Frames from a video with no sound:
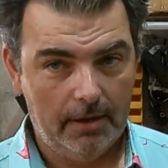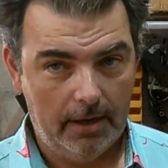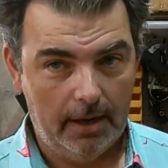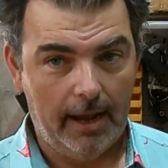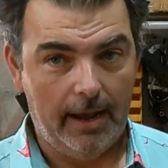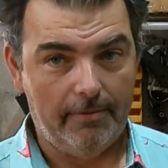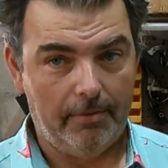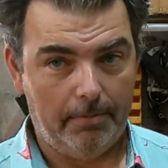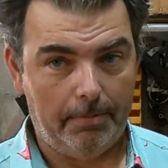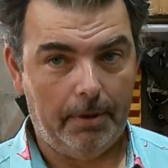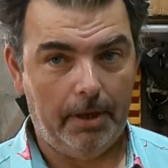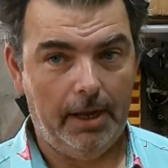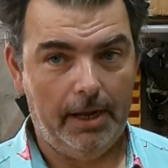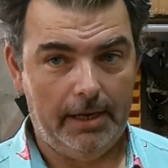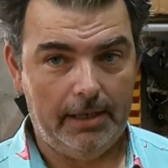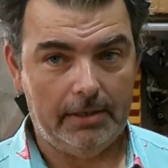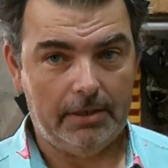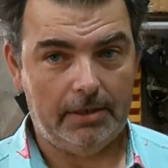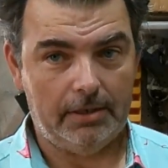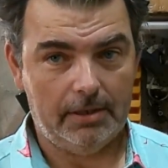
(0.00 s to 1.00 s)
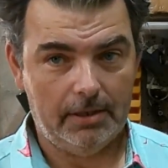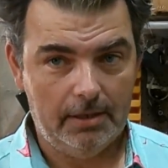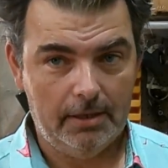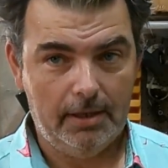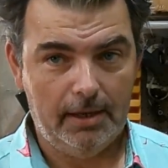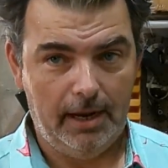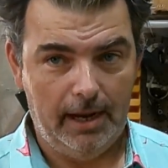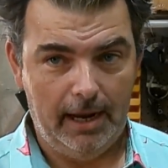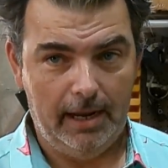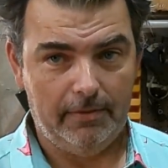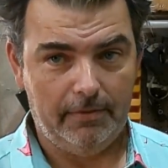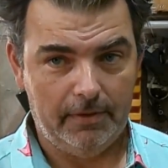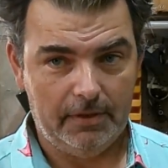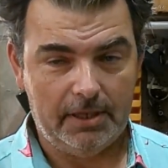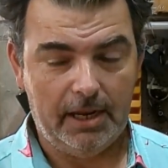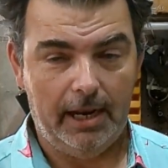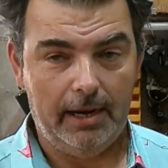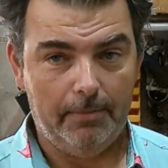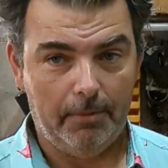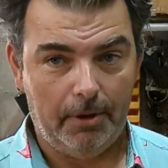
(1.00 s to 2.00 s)
have a place at the
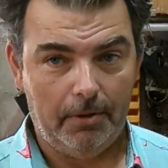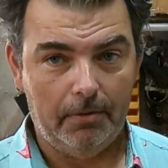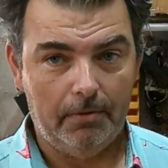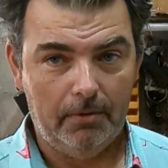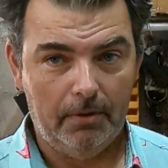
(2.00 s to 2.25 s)
table